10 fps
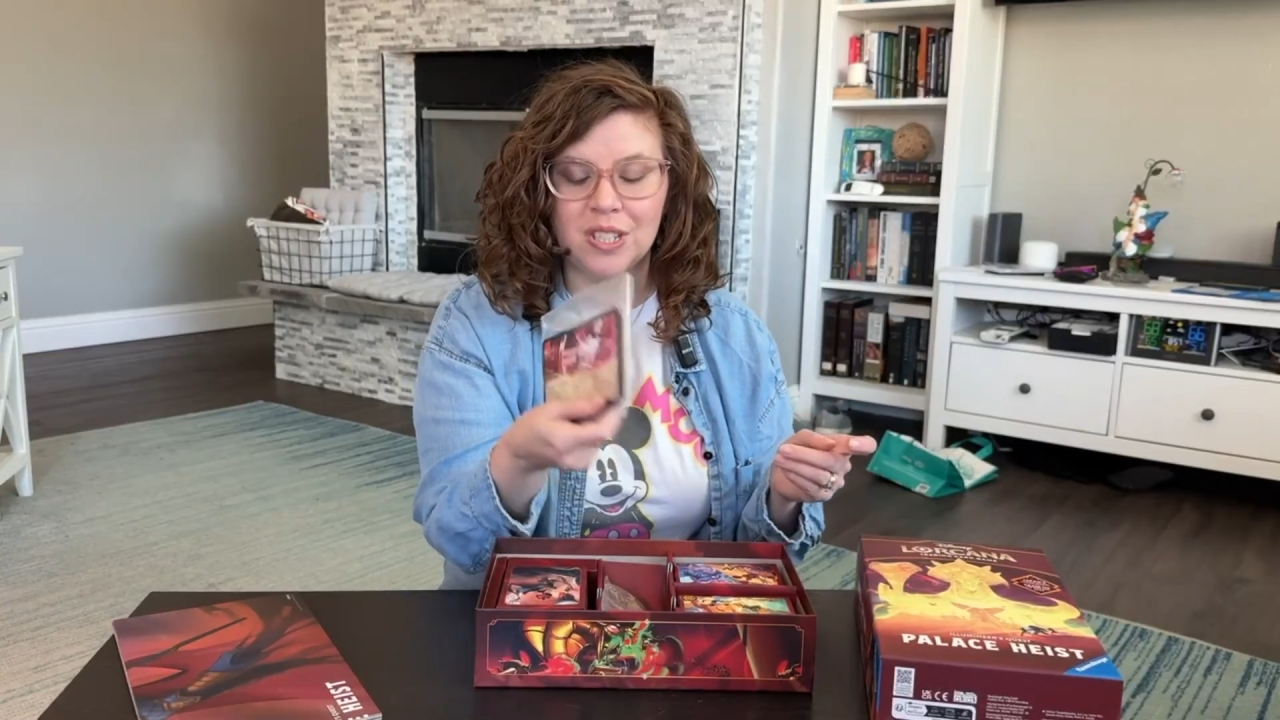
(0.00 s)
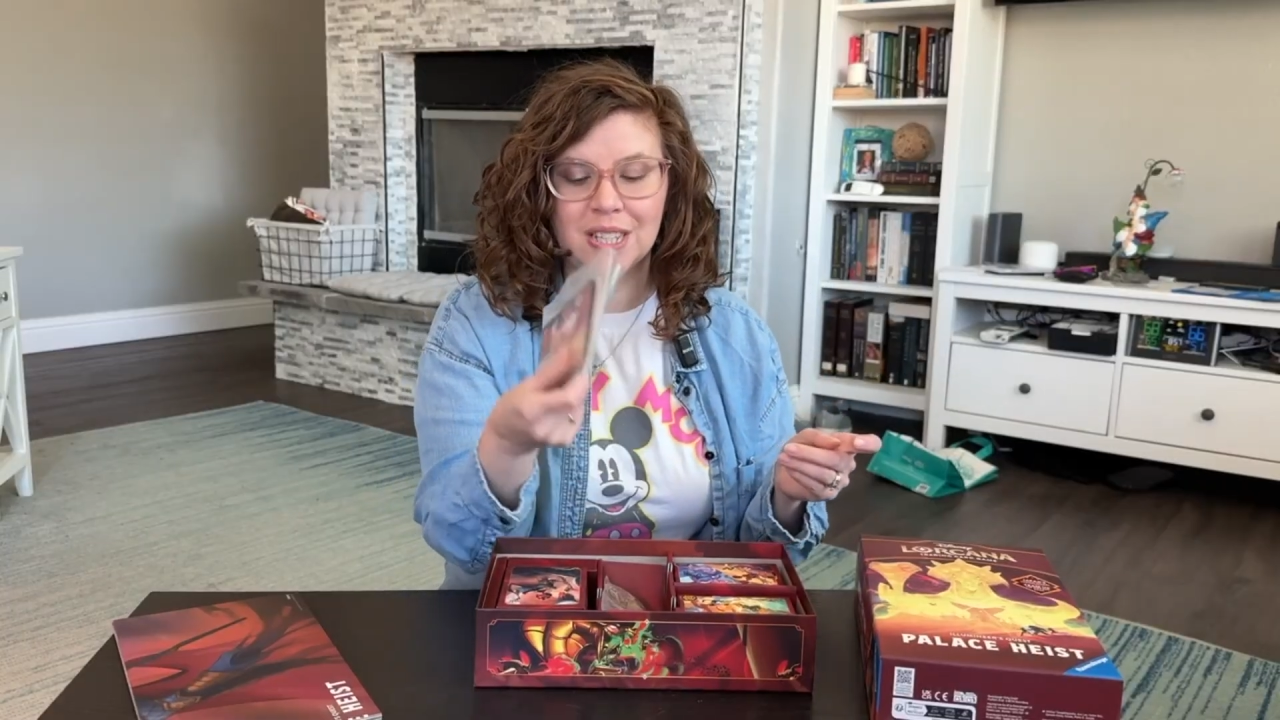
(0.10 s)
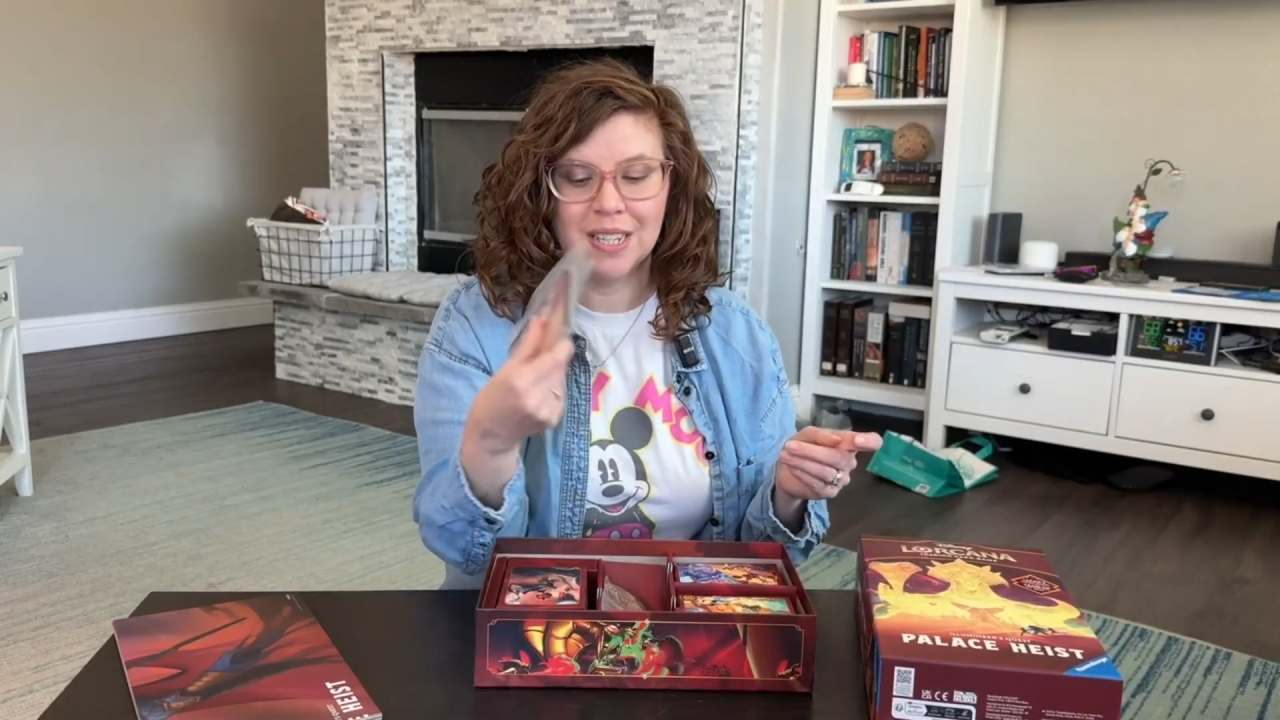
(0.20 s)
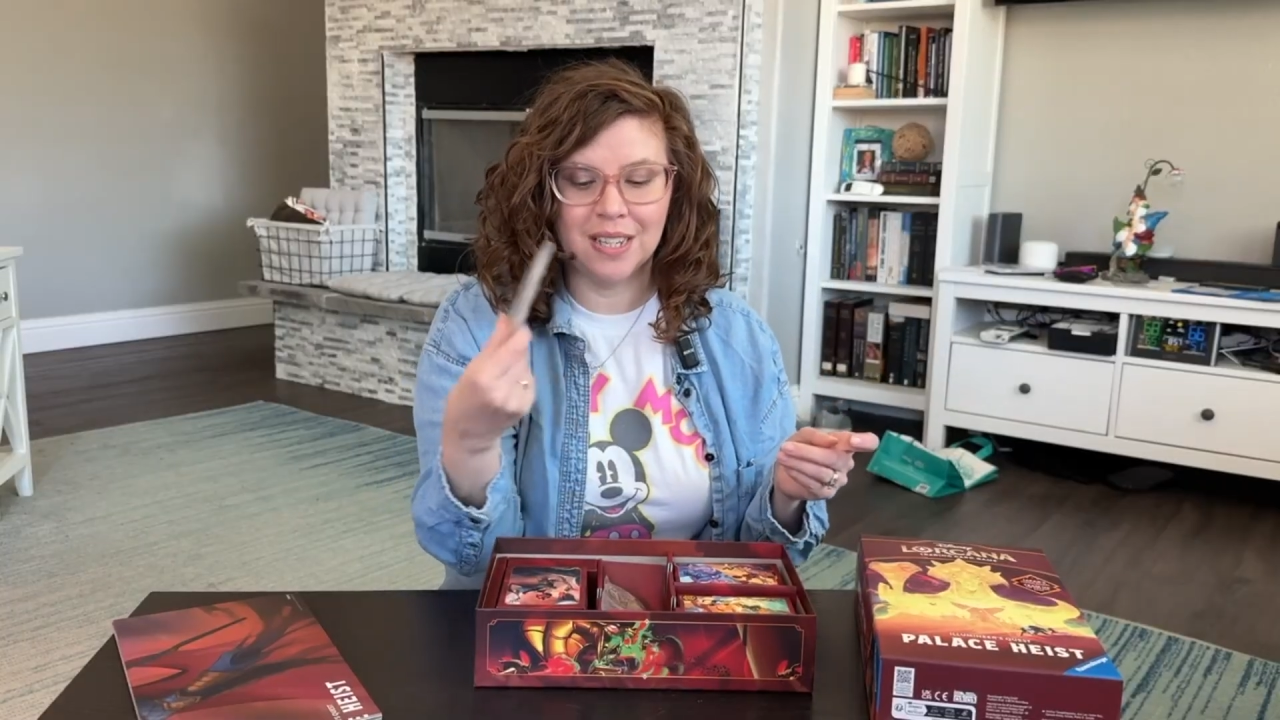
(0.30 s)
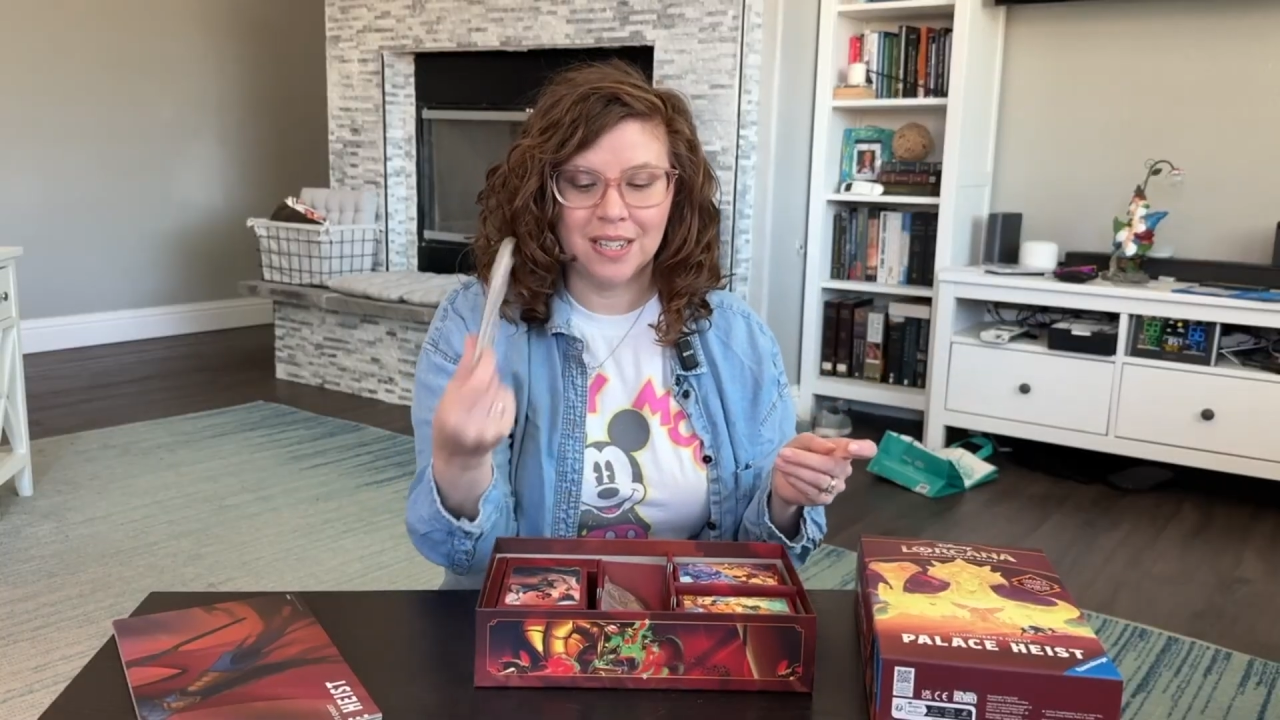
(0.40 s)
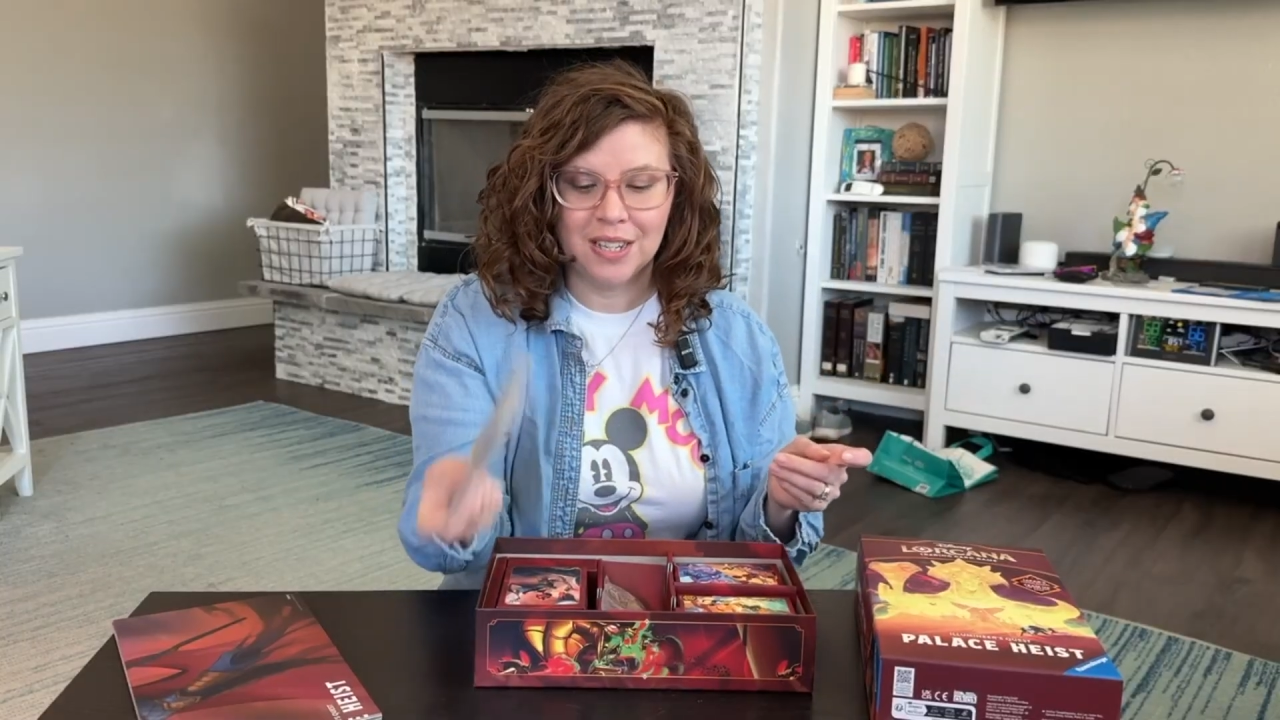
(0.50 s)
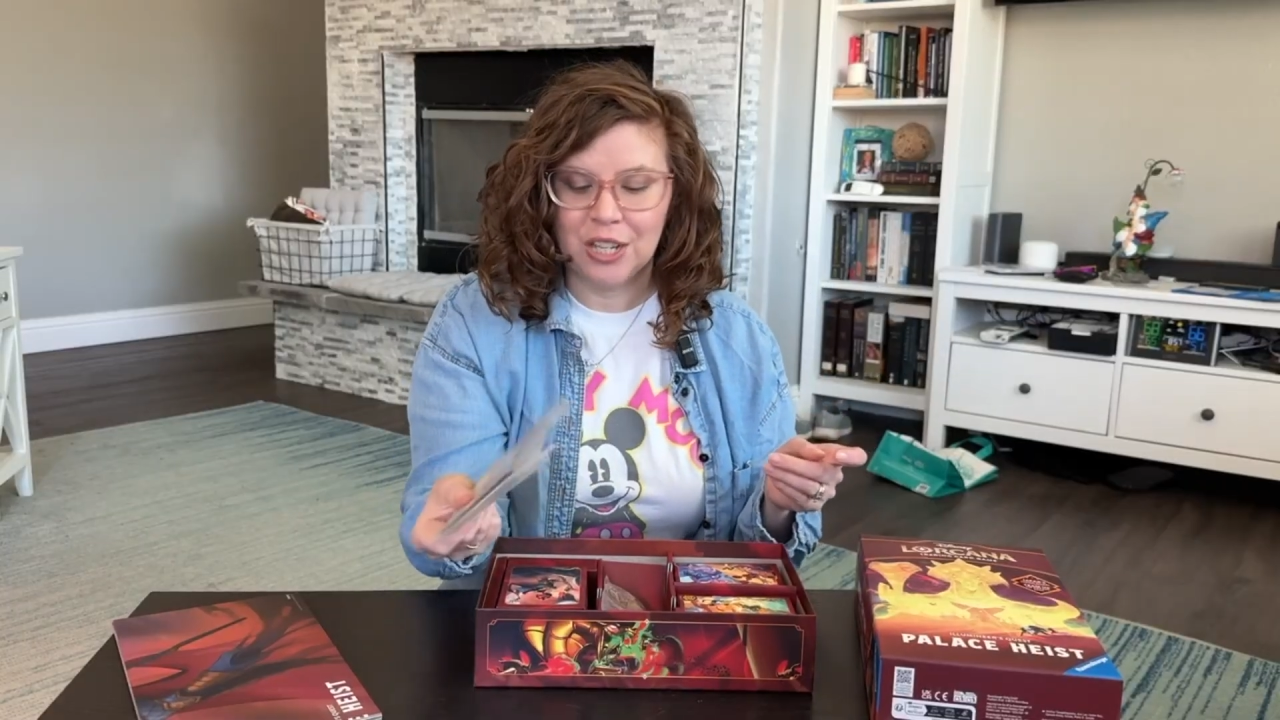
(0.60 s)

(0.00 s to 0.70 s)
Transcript: the